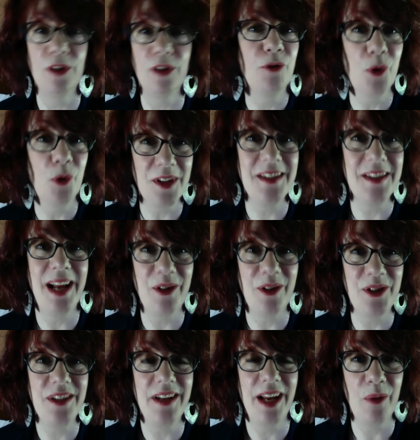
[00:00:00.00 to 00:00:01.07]
And of course, now
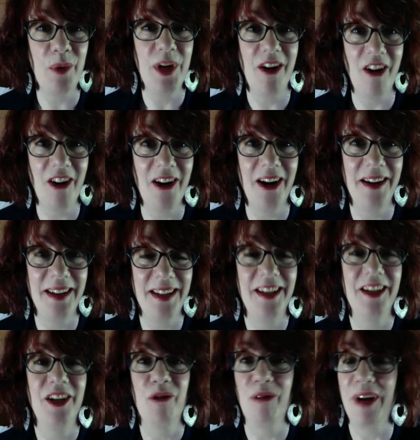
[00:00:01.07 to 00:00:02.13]
today we are.
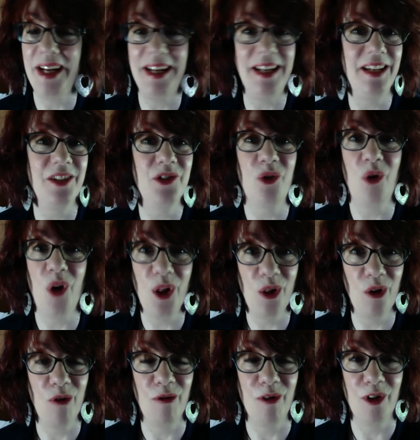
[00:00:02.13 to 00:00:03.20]
Reiki is all
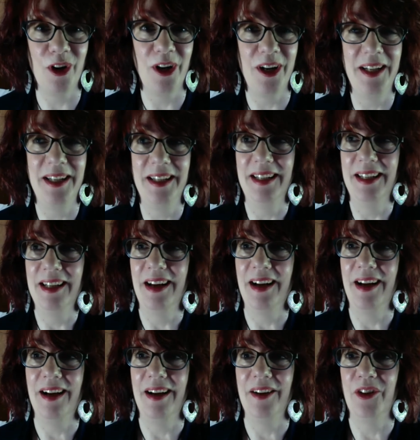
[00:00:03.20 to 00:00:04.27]
over.
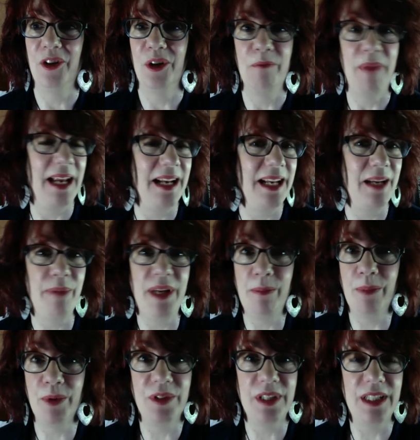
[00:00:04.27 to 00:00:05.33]
There are many
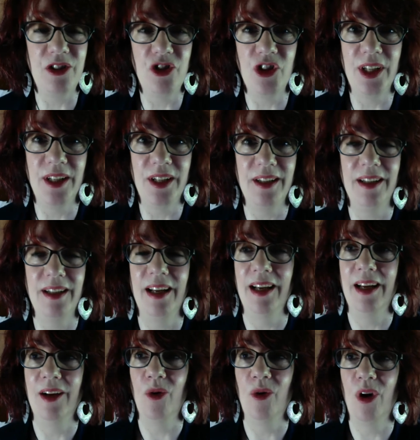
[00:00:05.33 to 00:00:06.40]
people teaching
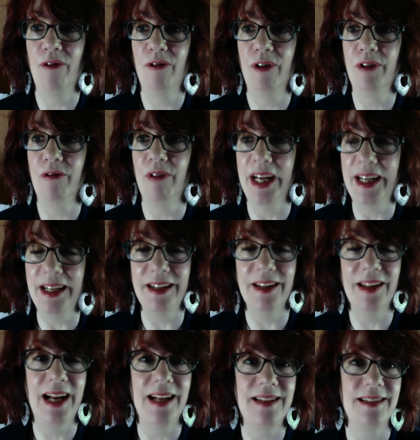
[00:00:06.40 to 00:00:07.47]
and offering Reiki
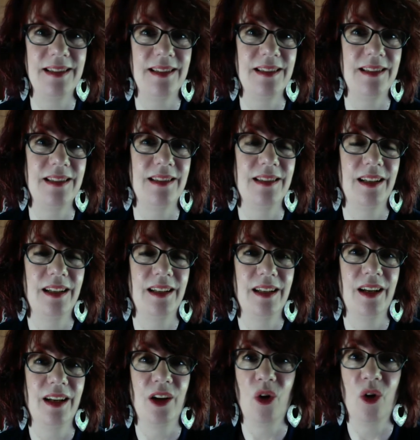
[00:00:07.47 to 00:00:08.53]
classes
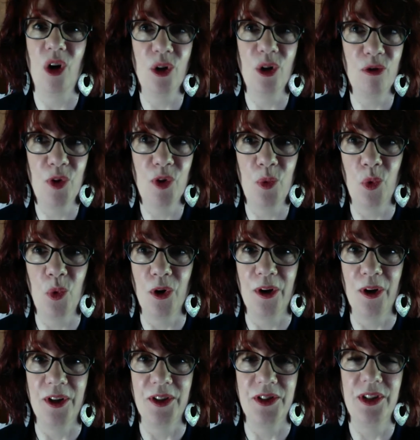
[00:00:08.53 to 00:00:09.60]
all over the
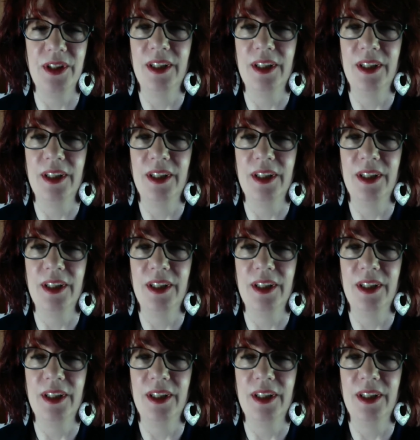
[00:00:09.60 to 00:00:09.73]
world.